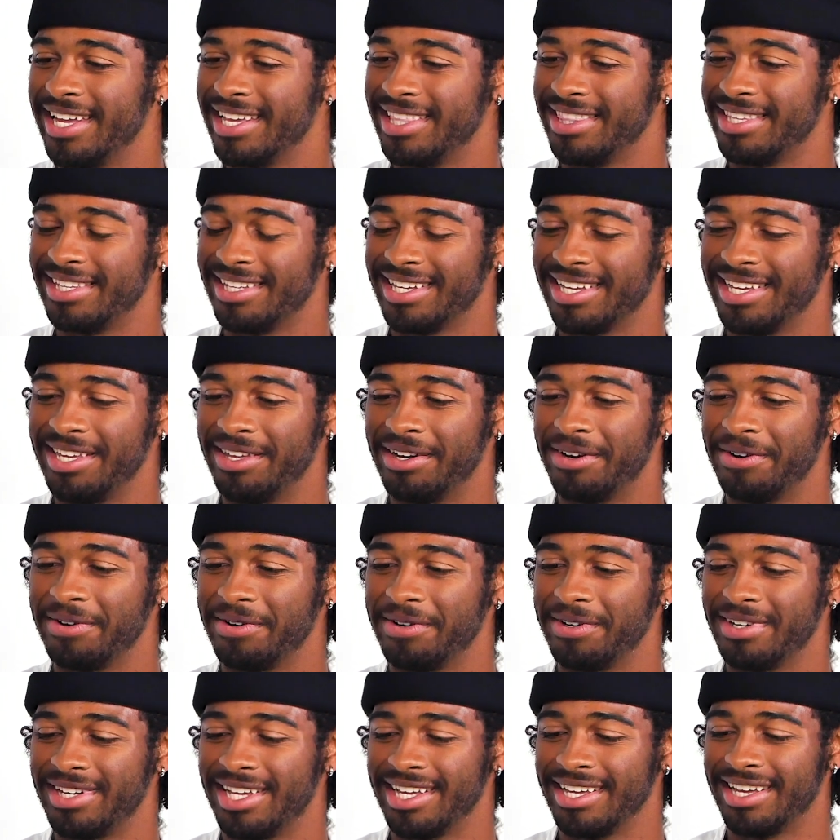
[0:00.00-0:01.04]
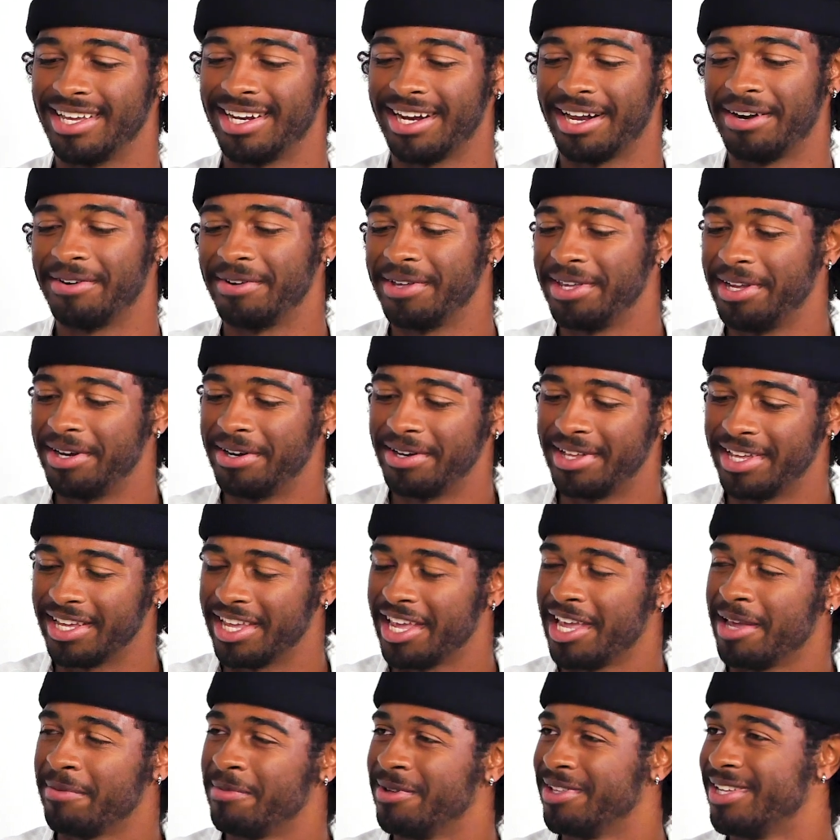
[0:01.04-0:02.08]
and like you don't like, and I don't hear like
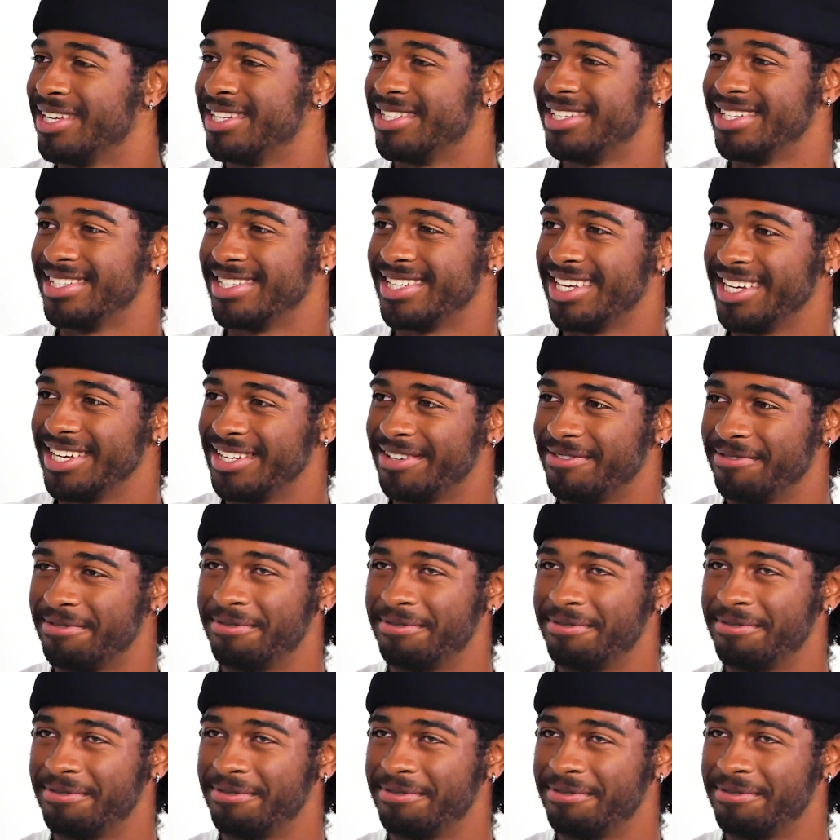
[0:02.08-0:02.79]
ambulances like